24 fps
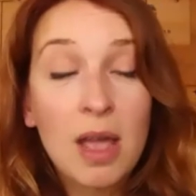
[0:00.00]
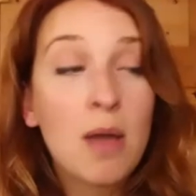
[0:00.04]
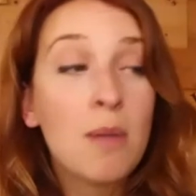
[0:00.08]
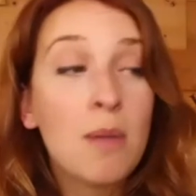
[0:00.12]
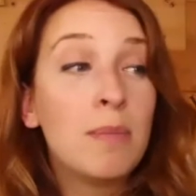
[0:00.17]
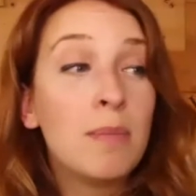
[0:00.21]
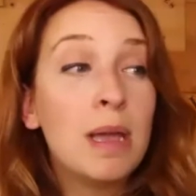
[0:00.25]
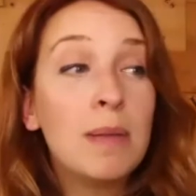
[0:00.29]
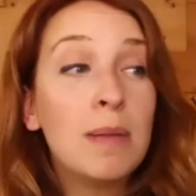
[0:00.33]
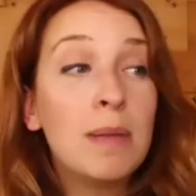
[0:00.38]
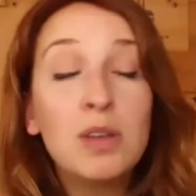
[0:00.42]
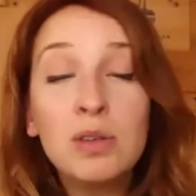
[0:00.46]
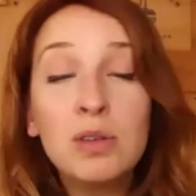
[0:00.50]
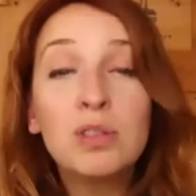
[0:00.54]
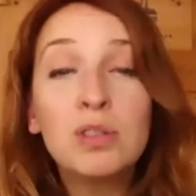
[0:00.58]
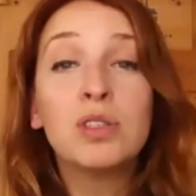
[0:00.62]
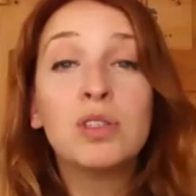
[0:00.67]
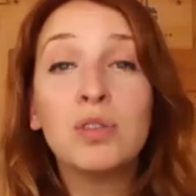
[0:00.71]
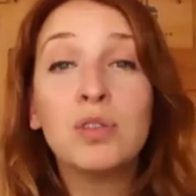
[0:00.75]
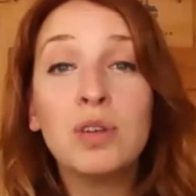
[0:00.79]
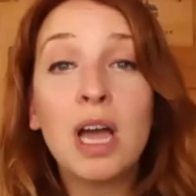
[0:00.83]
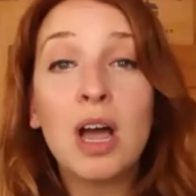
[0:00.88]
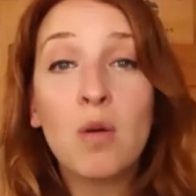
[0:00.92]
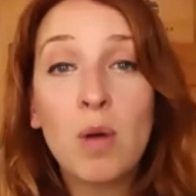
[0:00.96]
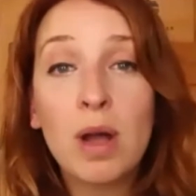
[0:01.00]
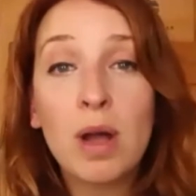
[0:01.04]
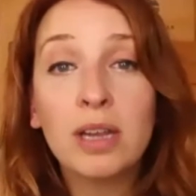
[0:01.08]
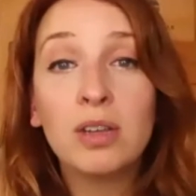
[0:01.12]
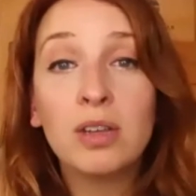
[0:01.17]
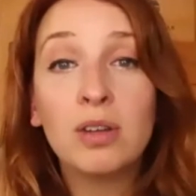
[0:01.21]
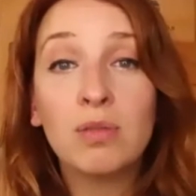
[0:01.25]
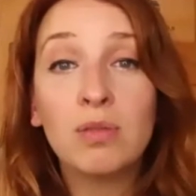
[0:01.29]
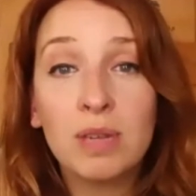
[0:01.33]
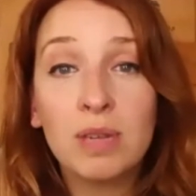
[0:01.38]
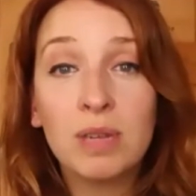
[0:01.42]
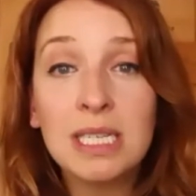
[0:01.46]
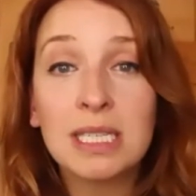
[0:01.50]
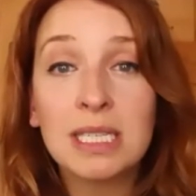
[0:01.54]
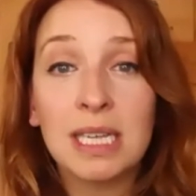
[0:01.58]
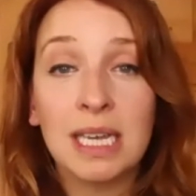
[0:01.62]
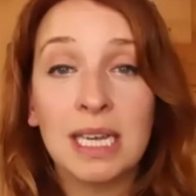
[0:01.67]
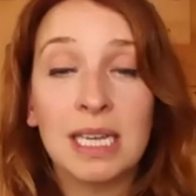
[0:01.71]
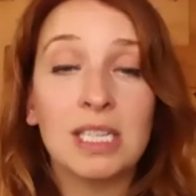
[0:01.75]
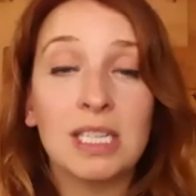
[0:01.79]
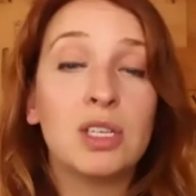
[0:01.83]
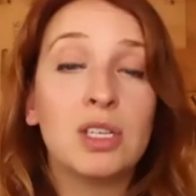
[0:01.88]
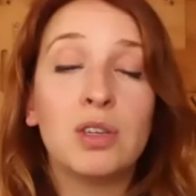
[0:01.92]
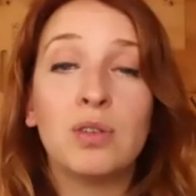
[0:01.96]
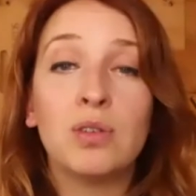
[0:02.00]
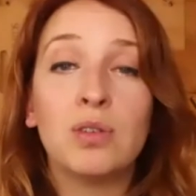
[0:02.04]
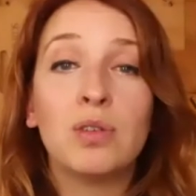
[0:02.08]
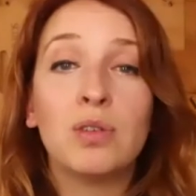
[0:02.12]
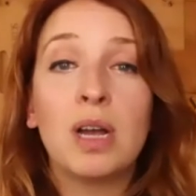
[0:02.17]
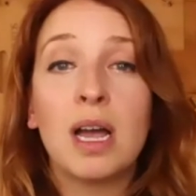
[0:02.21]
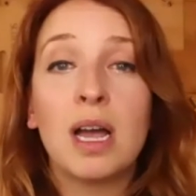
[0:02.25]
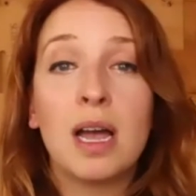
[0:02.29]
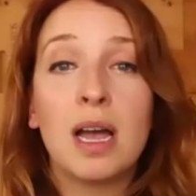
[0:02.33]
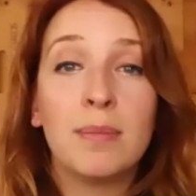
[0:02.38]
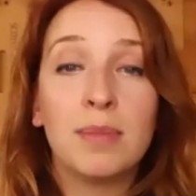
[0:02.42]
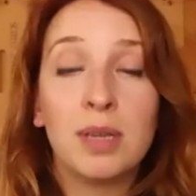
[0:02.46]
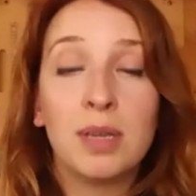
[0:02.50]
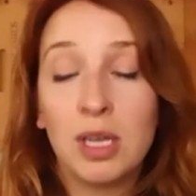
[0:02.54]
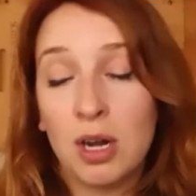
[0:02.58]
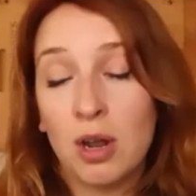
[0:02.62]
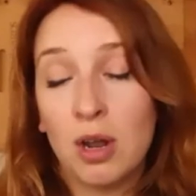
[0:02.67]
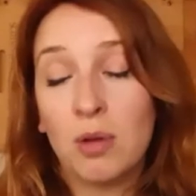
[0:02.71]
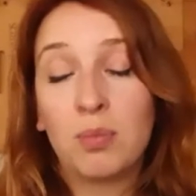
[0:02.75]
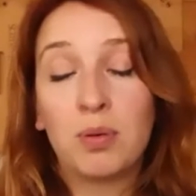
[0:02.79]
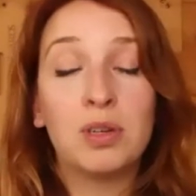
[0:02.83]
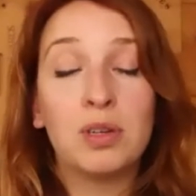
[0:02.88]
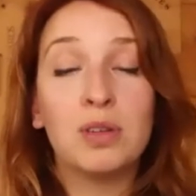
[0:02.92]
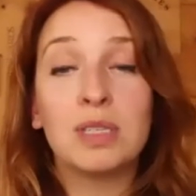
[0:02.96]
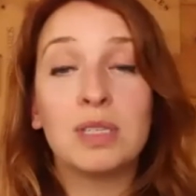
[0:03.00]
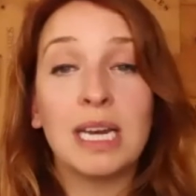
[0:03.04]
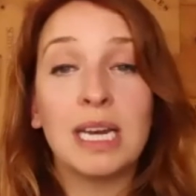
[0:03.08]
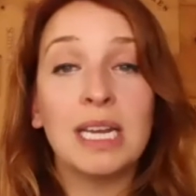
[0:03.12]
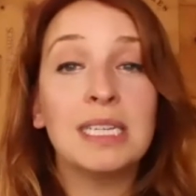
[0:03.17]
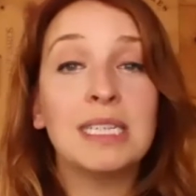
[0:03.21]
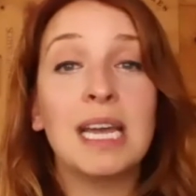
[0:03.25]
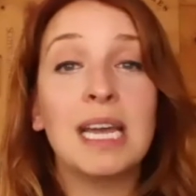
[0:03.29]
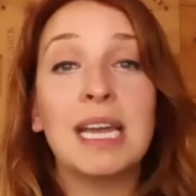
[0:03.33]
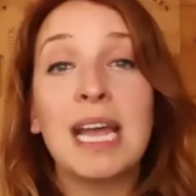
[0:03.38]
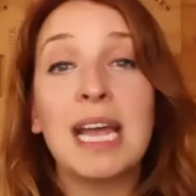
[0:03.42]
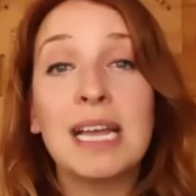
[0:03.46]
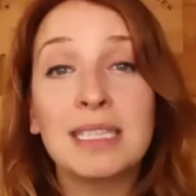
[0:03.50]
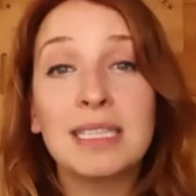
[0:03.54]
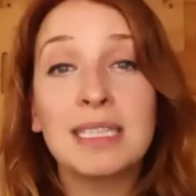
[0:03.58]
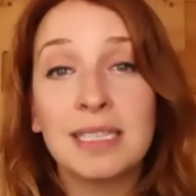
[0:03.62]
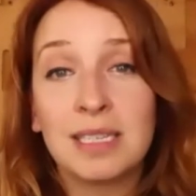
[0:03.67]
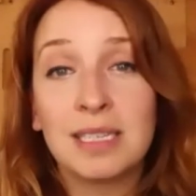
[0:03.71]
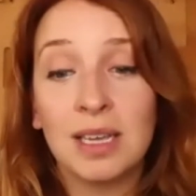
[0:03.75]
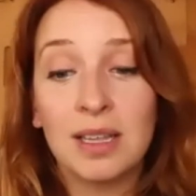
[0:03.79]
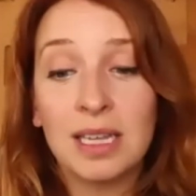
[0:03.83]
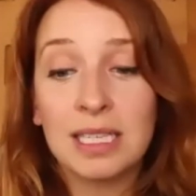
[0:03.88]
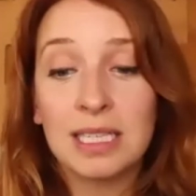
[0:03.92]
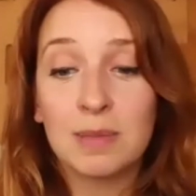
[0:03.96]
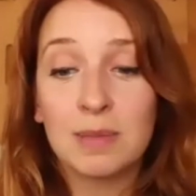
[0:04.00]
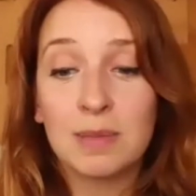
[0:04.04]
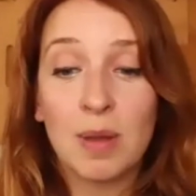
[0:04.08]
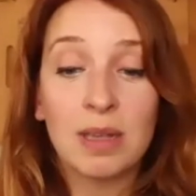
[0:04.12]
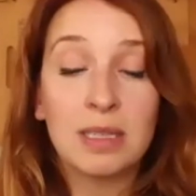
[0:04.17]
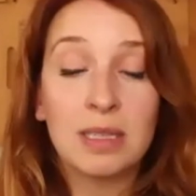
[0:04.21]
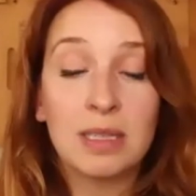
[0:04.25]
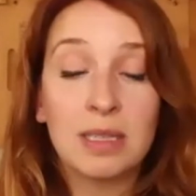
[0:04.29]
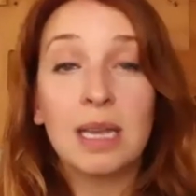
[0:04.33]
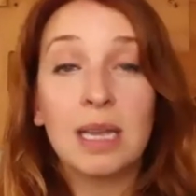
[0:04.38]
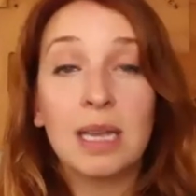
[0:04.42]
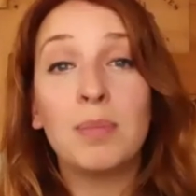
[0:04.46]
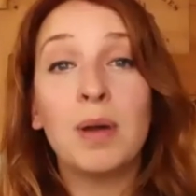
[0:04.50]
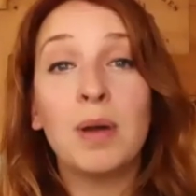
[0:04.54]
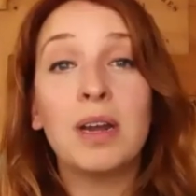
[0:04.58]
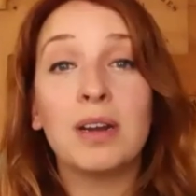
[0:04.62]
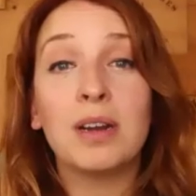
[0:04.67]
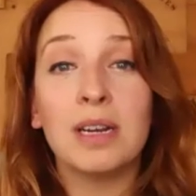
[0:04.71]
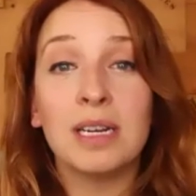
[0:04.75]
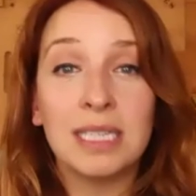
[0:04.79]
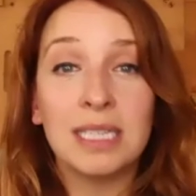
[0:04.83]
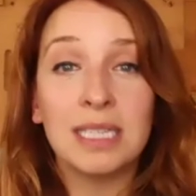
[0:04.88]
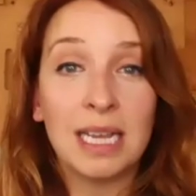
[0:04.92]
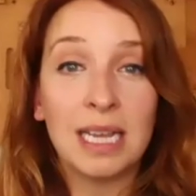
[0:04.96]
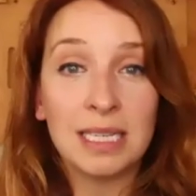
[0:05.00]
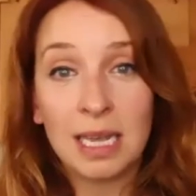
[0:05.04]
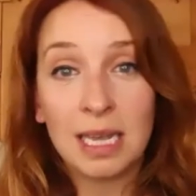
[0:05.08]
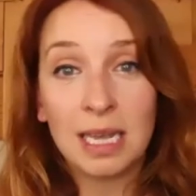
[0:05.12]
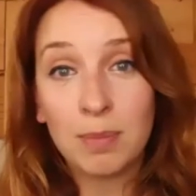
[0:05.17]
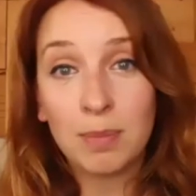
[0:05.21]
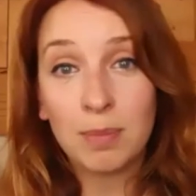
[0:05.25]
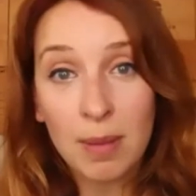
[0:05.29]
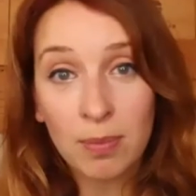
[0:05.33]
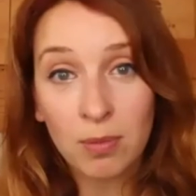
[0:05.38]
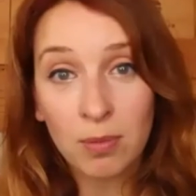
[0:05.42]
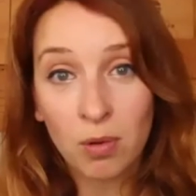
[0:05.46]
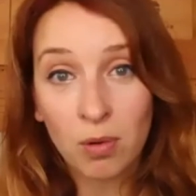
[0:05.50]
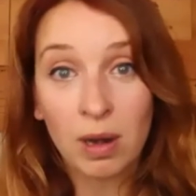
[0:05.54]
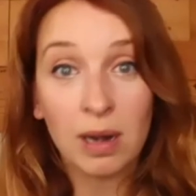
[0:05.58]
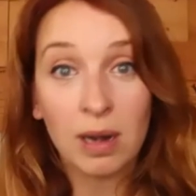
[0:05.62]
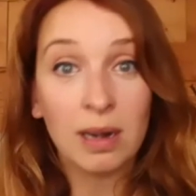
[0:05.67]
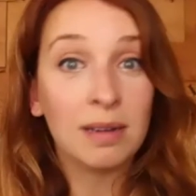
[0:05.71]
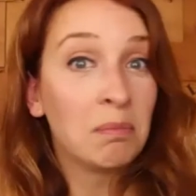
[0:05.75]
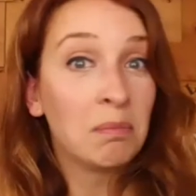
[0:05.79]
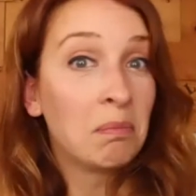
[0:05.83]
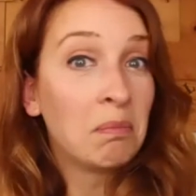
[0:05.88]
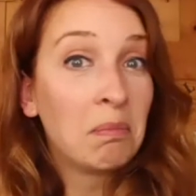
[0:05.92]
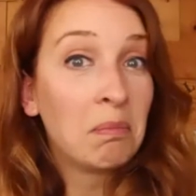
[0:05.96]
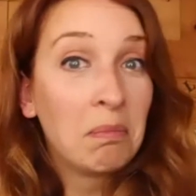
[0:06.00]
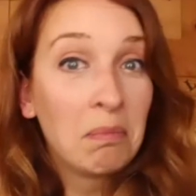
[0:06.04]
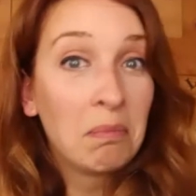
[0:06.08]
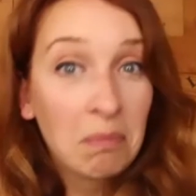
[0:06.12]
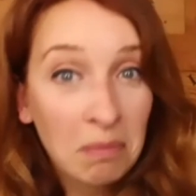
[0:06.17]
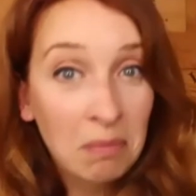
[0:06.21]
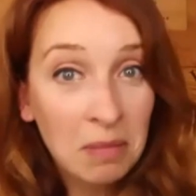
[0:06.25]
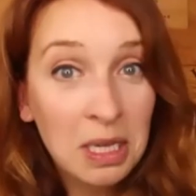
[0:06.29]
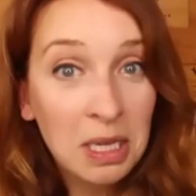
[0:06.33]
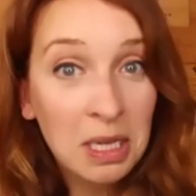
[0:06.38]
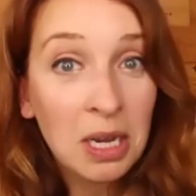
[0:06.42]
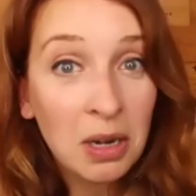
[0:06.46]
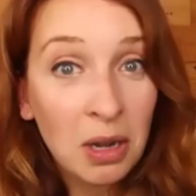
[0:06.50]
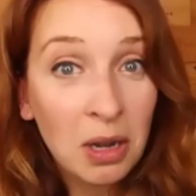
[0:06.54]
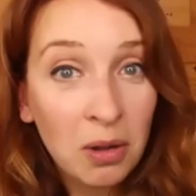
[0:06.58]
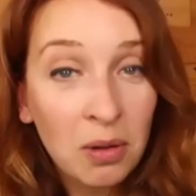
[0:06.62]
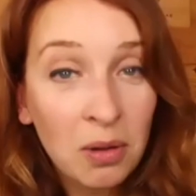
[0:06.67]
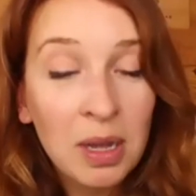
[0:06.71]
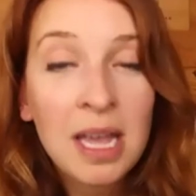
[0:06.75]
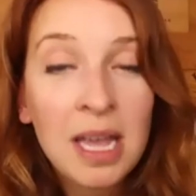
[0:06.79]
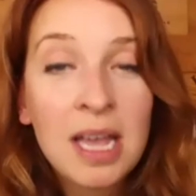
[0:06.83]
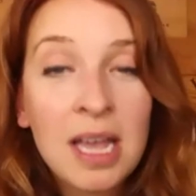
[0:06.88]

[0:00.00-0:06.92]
Maybe you do not want your Riesling to, you know, produce any diacetyl that smells like butter and tastes like popcorn, you know?